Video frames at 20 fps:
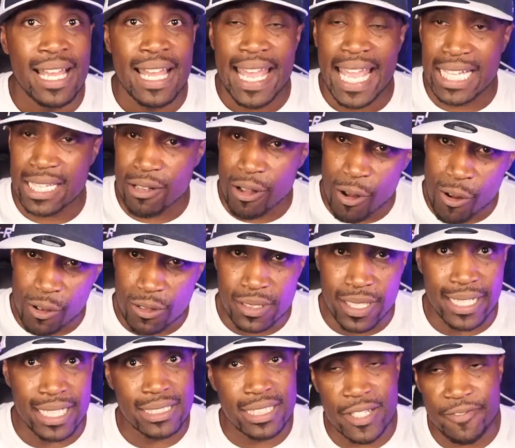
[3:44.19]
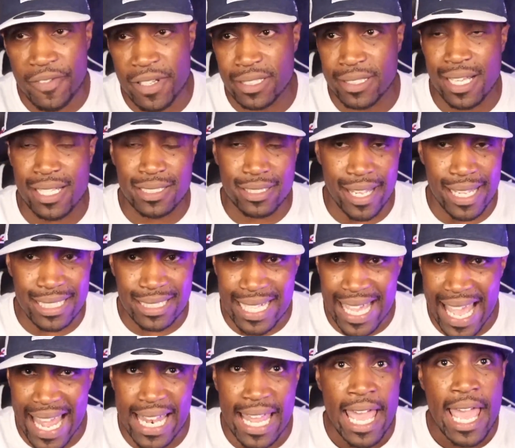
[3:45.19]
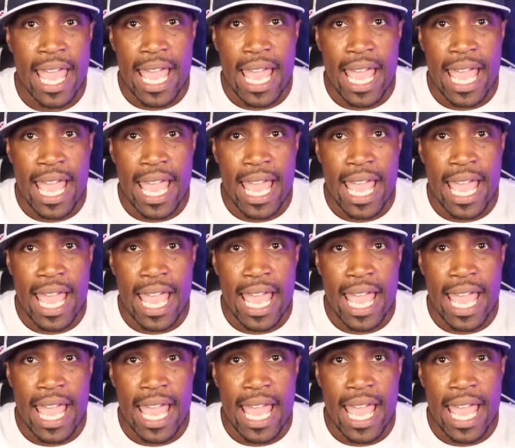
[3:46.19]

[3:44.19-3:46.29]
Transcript: and the holding and different things like that.